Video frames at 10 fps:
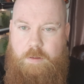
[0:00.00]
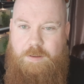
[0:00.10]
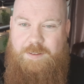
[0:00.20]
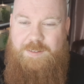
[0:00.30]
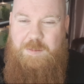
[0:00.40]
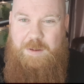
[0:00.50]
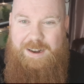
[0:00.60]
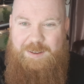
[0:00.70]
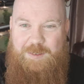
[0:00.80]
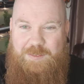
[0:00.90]
my
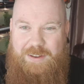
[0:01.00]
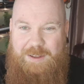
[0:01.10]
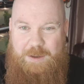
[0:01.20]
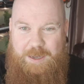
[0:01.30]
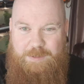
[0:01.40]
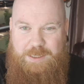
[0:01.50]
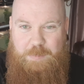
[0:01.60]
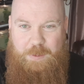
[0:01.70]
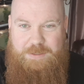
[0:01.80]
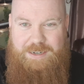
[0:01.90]
little girl's
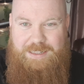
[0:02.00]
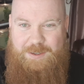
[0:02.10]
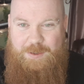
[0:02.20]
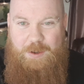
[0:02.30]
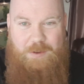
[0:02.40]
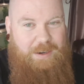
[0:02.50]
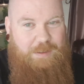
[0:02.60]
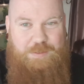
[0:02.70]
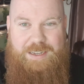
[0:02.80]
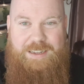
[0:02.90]
supported in the corner. I
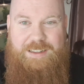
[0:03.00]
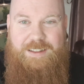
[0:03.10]
love it.